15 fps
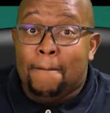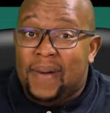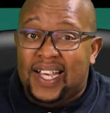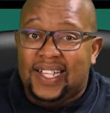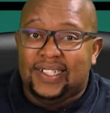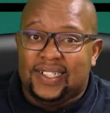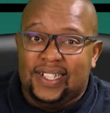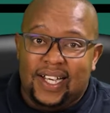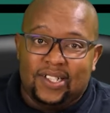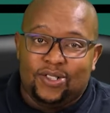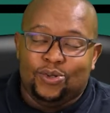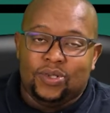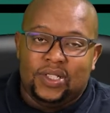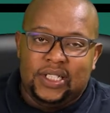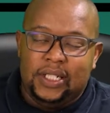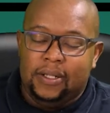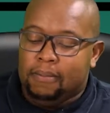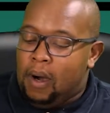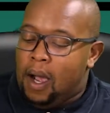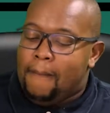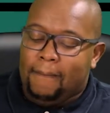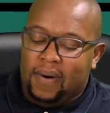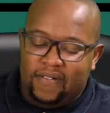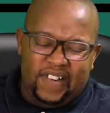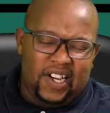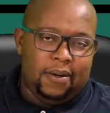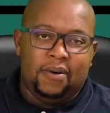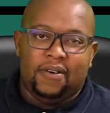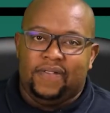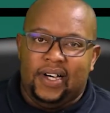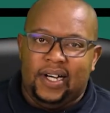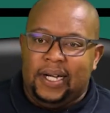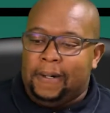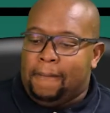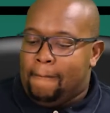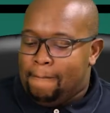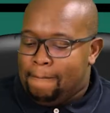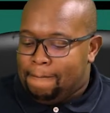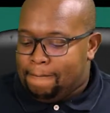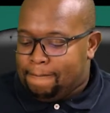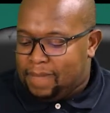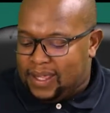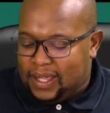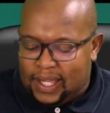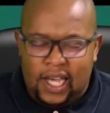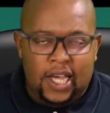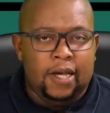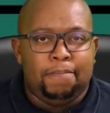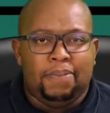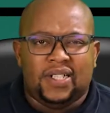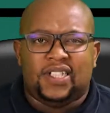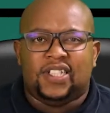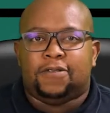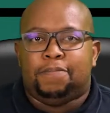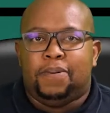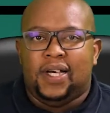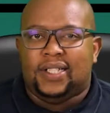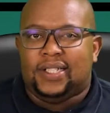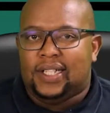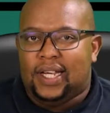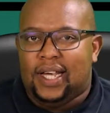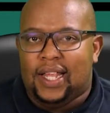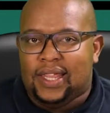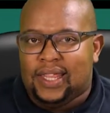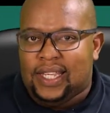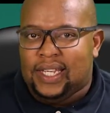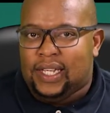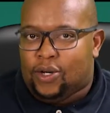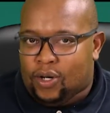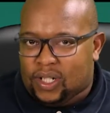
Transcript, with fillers: men's national team, Bafana Bafana. They participated in the